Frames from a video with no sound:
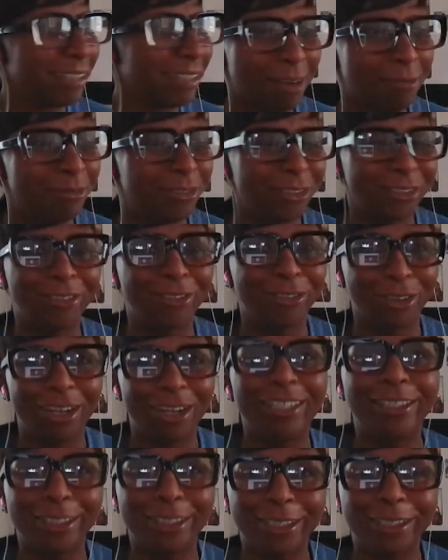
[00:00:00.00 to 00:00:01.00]
I'm just
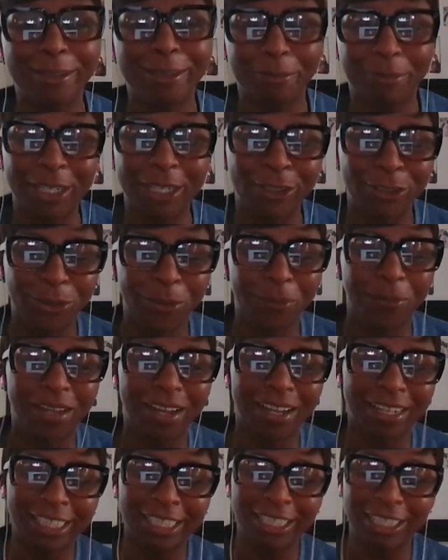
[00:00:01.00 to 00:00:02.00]
trying to do the best job that
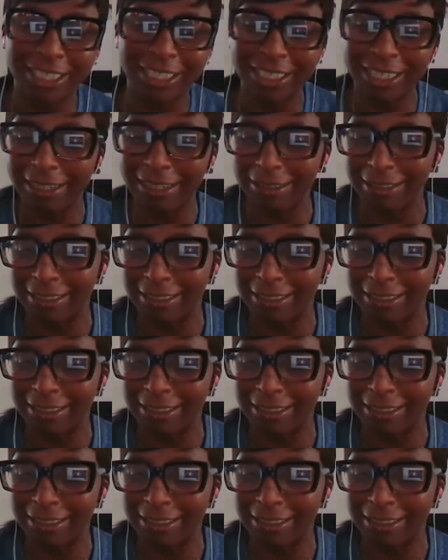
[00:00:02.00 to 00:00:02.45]
I can do.